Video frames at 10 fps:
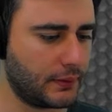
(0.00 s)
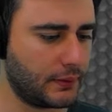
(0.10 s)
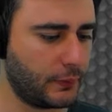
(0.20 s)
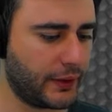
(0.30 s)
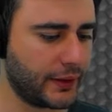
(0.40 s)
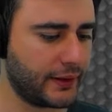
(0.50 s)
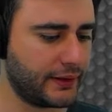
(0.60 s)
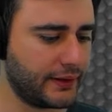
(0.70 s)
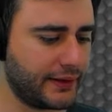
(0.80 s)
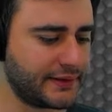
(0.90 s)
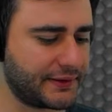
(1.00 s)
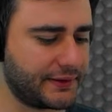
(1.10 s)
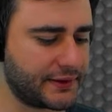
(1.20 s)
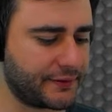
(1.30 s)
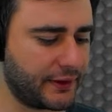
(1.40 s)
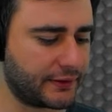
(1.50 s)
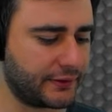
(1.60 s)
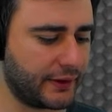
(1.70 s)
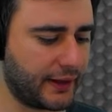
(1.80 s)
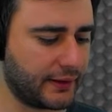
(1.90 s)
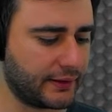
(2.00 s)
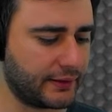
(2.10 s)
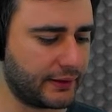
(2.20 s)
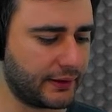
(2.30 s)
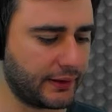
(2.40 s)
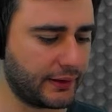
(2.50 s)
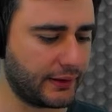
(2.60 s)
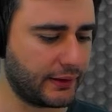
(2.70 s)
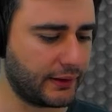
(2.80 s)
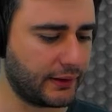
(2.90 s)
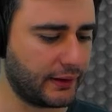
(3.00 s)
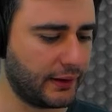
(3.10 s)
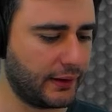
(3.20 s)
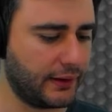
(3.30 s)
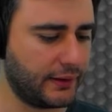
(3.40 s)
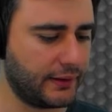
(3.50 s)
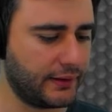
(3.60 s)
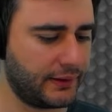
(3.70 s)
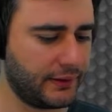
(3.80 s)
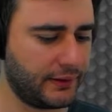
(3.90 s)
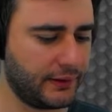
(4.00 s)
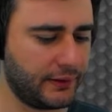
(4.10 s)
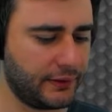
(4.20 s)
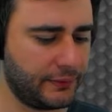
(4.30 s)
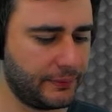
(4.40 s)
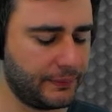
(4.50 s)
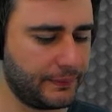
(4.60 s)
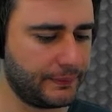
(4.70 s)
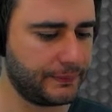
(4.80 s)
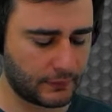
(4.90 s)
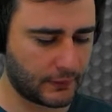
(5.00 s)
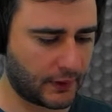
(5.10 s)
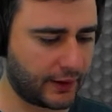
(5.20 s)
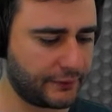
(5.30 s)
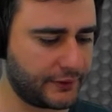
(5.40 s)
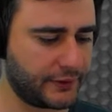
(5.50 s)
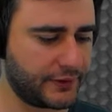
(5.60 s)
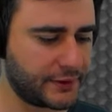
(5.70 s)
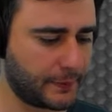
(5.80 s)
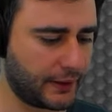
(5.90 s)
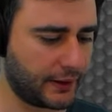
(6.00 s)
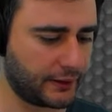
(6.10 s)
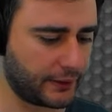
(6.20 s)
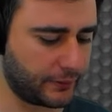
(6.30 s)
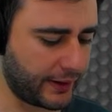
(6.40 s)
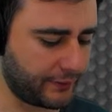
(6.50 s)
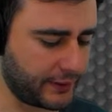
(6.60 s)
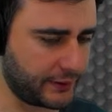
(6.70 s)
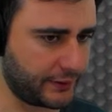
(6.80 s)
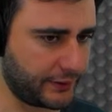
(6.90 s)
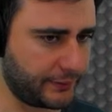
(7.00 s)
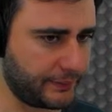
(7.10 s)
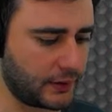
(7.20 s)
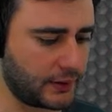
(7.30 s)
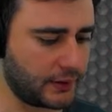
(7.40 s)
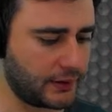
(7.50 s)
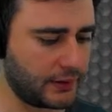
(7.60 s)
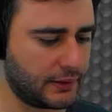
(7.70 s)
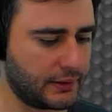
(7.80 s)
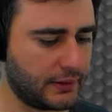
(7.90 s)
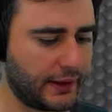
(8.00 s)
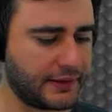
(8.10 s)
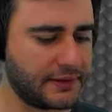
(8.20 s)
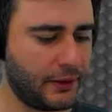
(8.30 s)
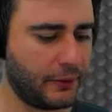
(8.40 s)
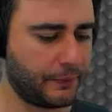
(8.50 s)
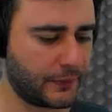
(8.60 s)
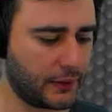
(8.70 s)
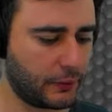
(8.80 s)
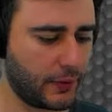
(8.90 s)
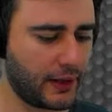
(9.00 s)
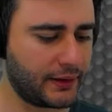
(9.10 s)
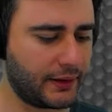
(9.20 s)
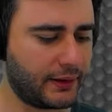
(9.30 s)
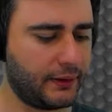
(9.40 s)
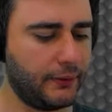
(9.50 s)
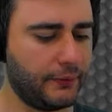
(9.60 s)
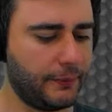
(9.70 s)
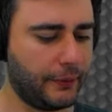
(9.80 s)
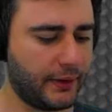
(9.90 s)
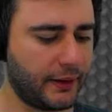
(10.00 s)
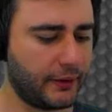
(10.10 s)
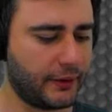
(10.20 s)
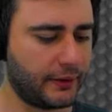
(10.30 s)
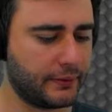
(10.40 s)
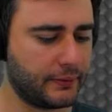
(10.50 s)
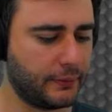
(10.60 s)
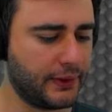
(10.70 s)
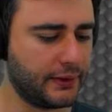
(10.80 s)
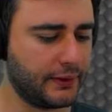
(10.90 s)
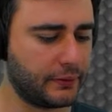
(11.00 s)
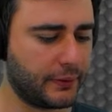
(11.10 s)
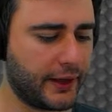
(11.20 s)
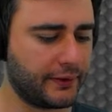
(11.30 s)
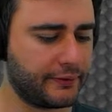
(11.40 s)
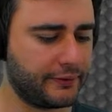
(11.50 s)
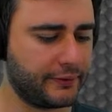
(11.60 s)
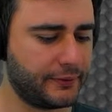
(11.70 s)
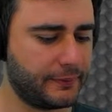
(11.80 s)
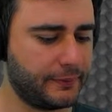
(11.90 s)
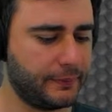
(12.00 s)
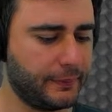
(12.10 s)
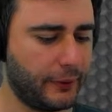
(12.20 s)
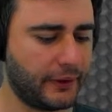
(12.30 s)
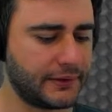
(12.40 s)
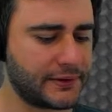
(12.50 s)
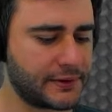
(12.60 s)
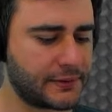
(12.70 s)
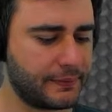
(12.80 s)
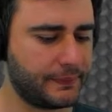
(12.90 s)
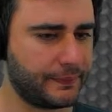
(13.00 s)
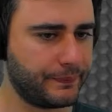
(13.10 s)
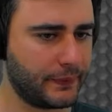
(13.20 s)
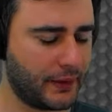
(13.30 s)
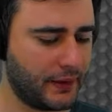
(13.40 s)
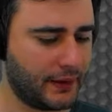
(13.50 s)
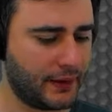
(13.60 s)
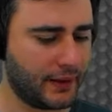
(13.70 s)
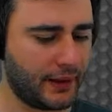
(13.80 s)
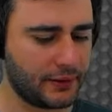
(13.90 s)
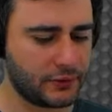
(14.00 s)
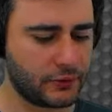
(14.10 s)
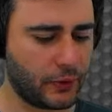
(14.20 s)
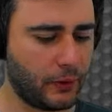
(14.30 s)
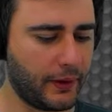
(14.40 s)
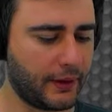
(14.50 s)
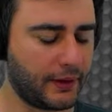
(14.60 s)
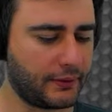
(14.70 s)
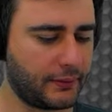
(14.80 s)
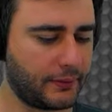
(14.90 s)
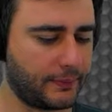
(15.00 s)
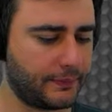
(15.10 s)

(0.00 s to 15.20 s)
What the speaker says: We're gonna test this functionality here after displaying the graph editor, like so, creating a new polygon with the graph points and drawing it